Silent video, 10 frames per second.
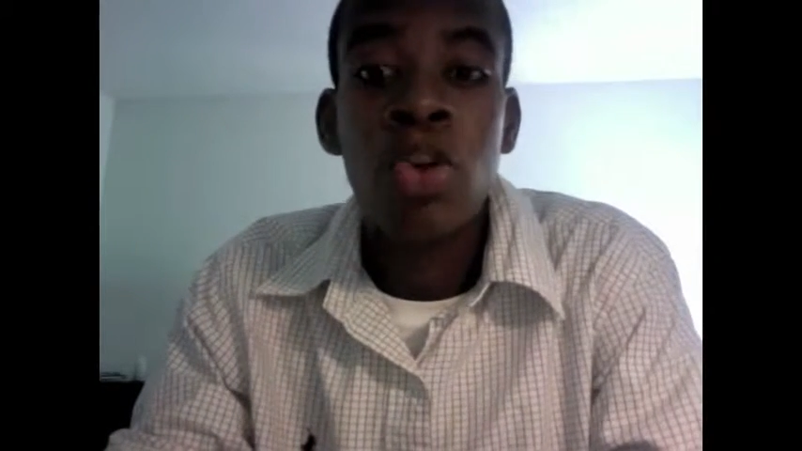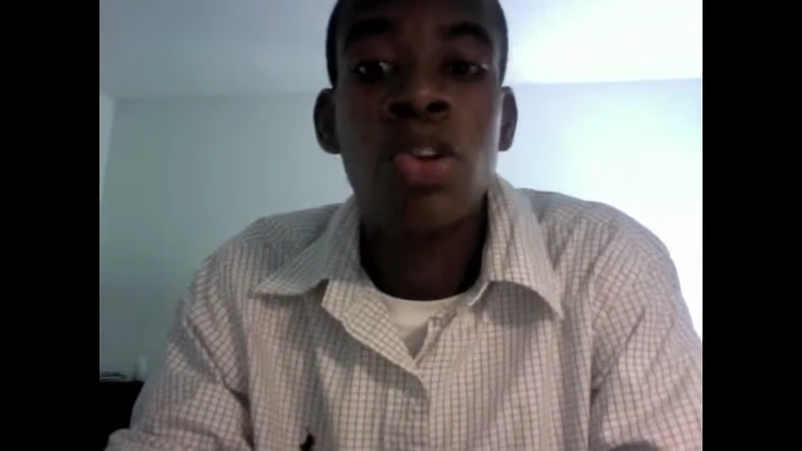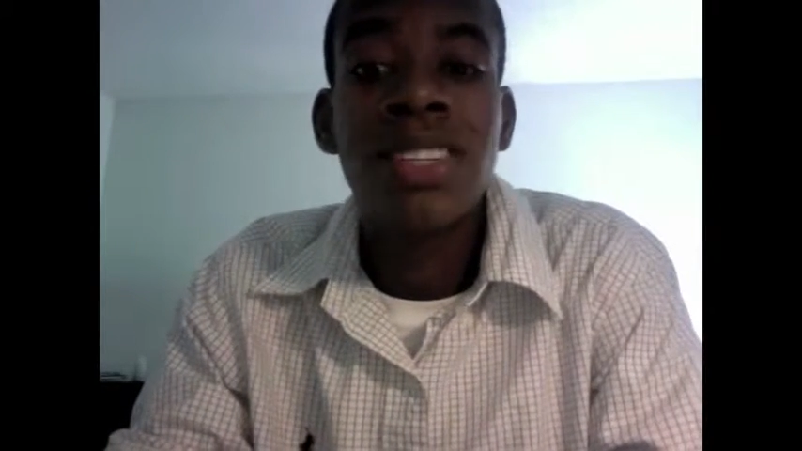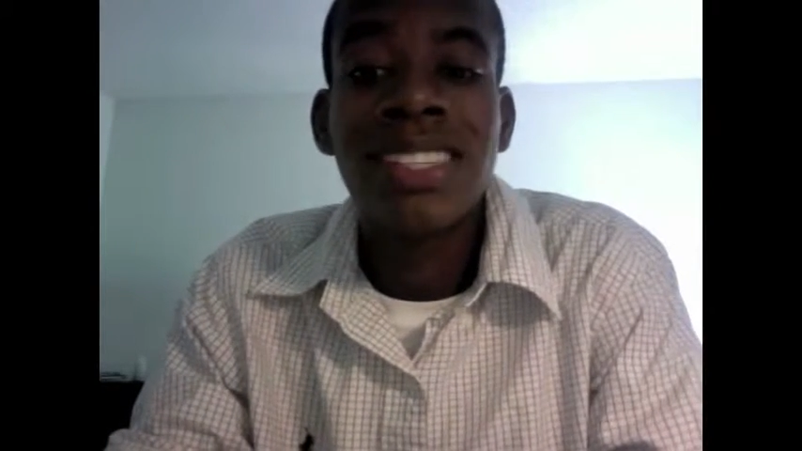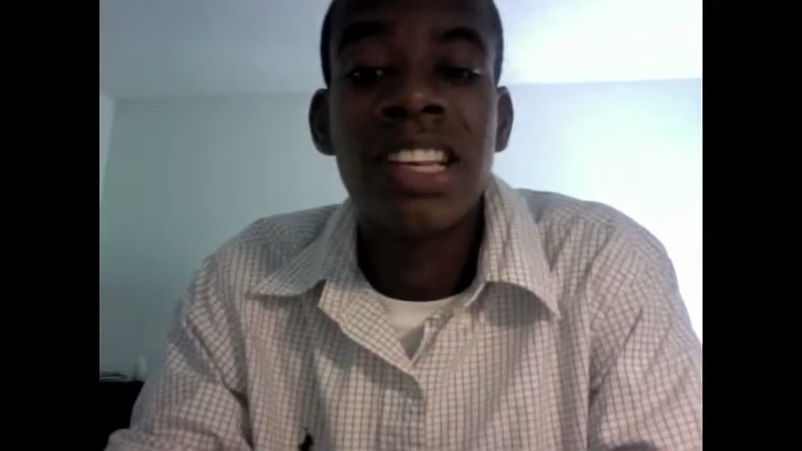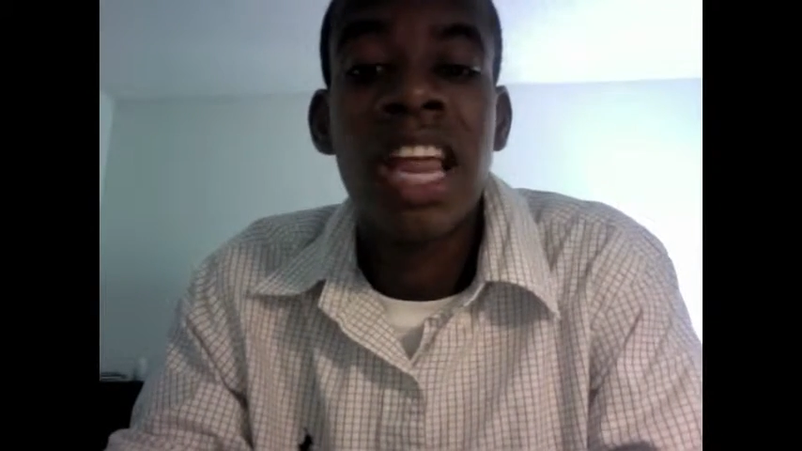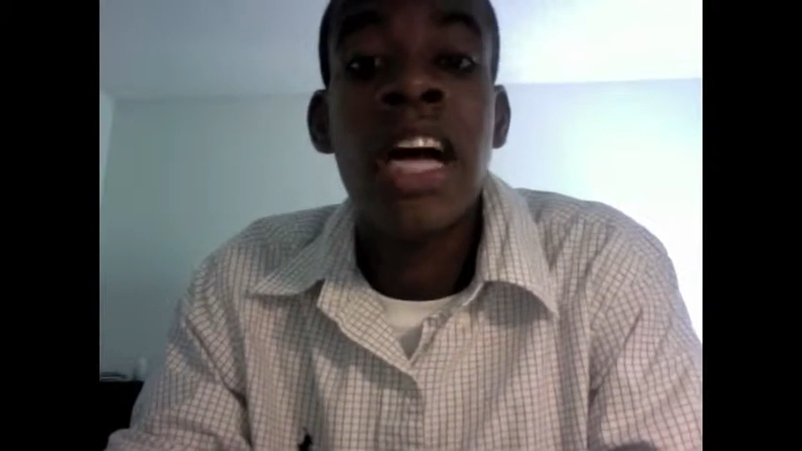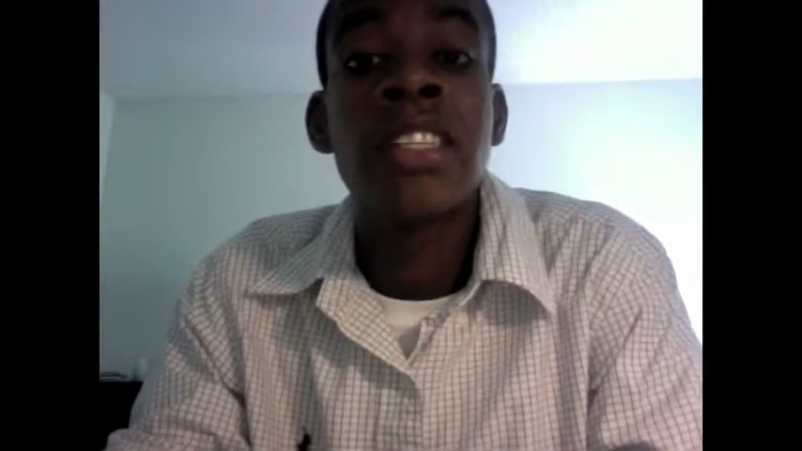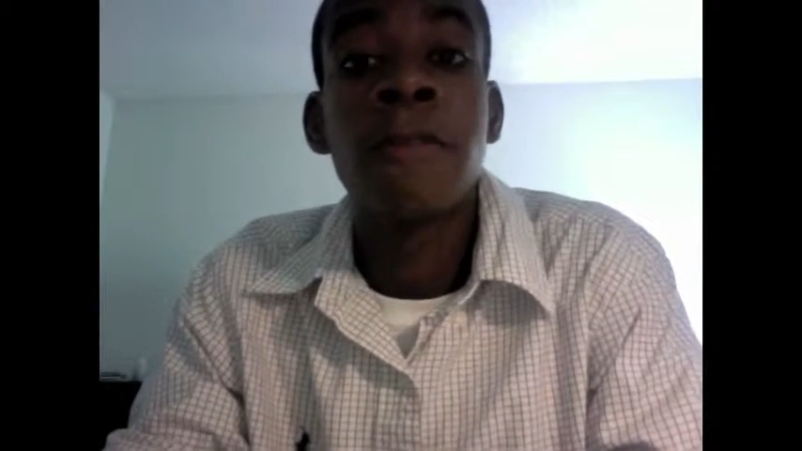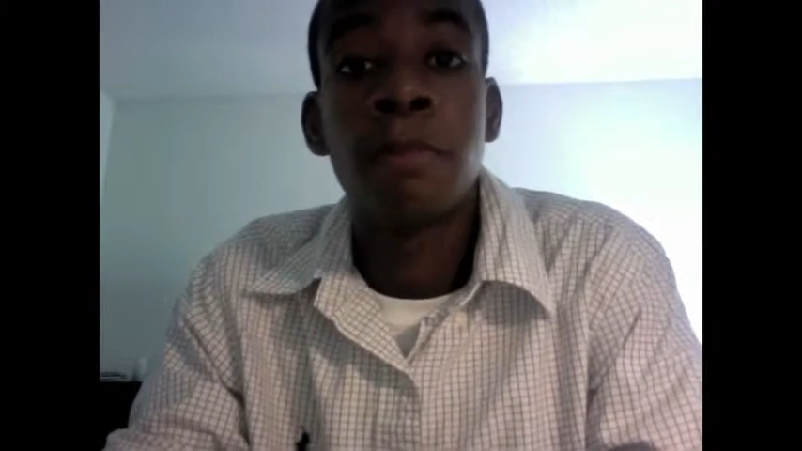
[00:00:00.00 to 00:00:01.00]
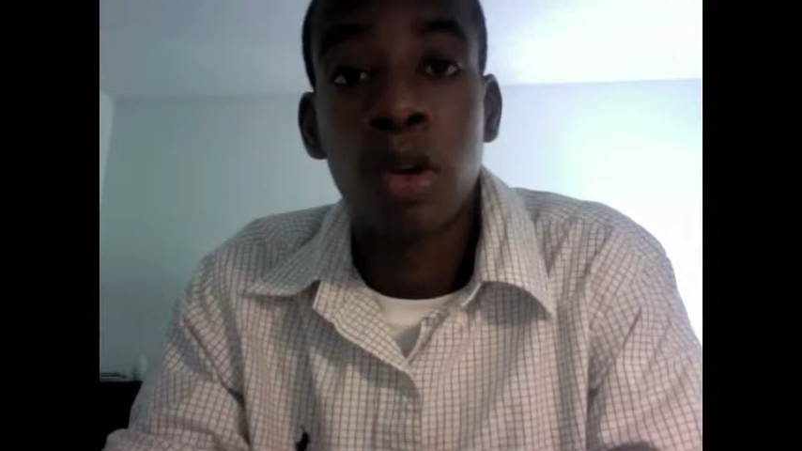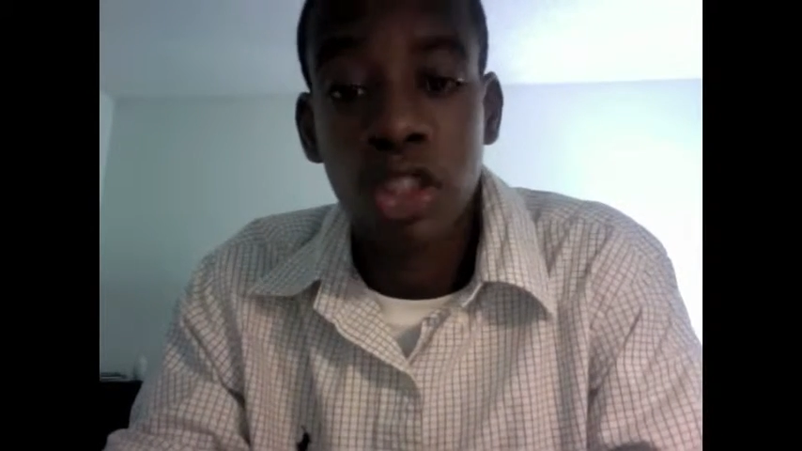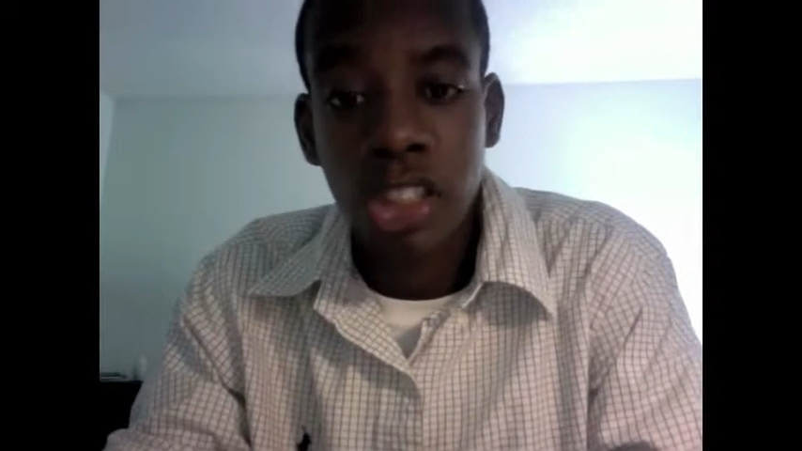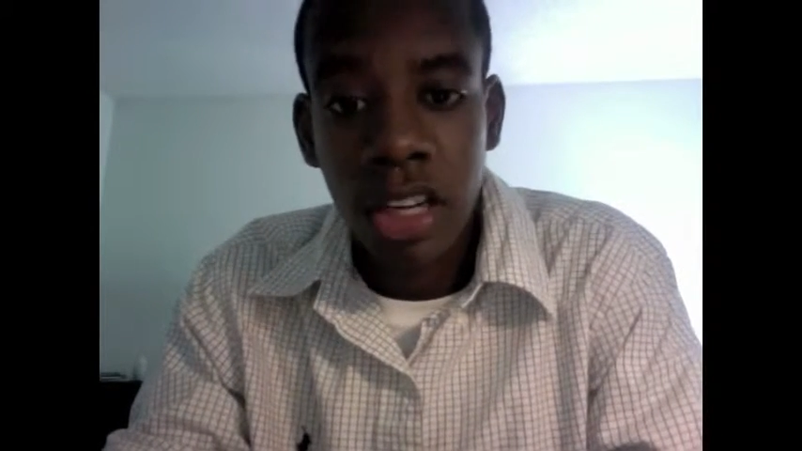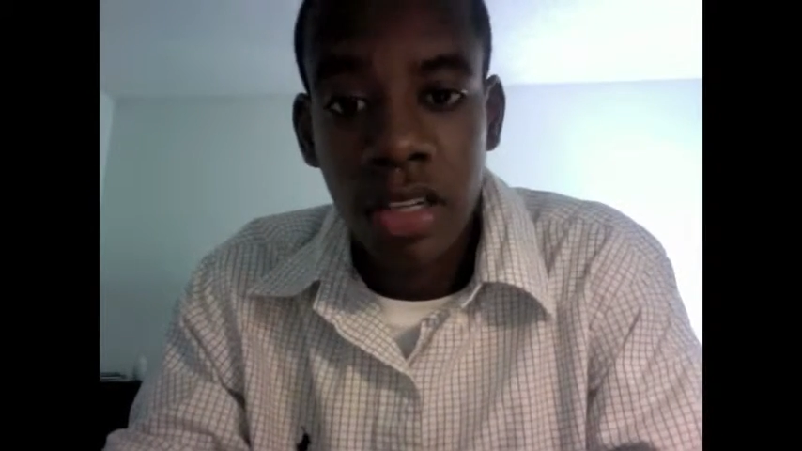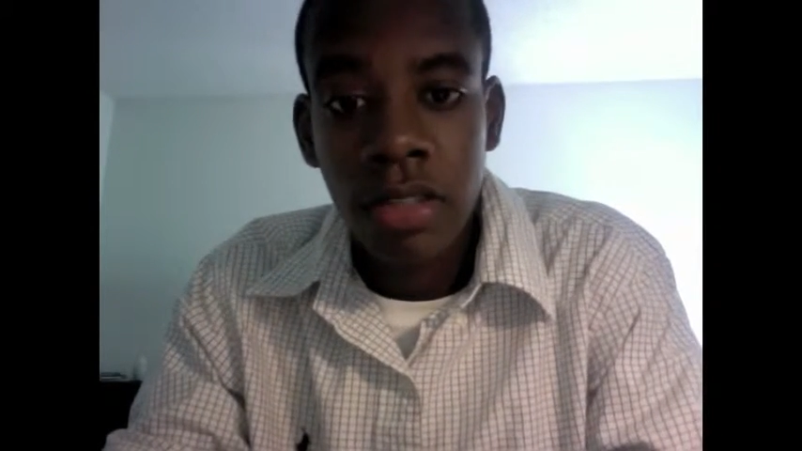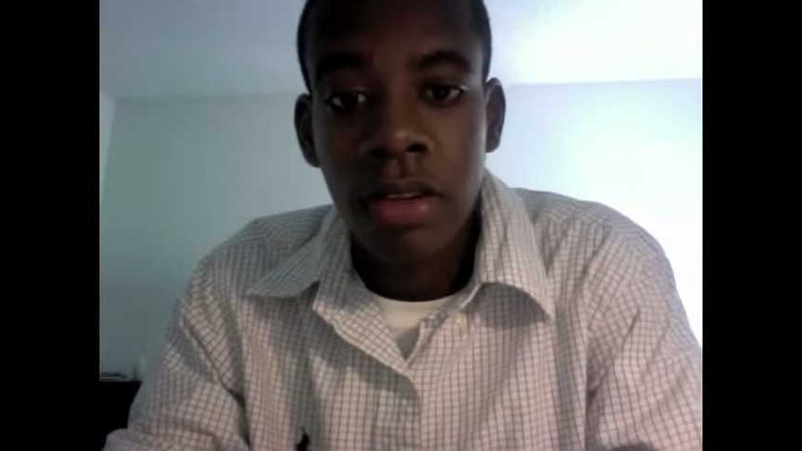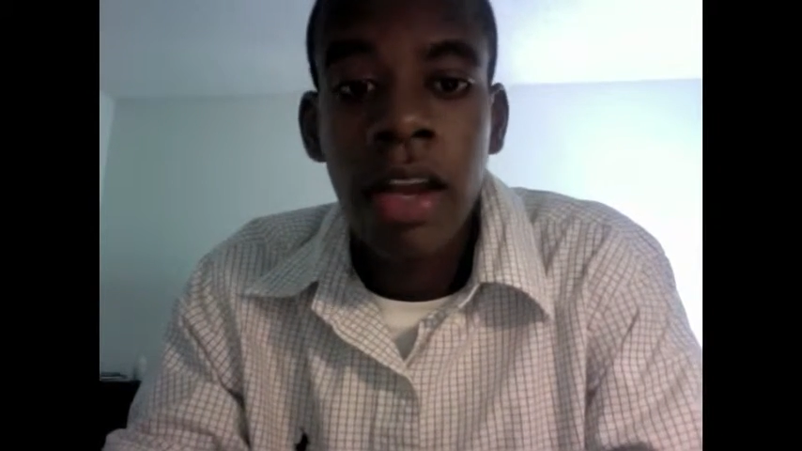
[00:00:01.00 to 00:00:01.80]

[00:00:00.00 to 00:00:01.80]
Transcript: Newton's laws of motion.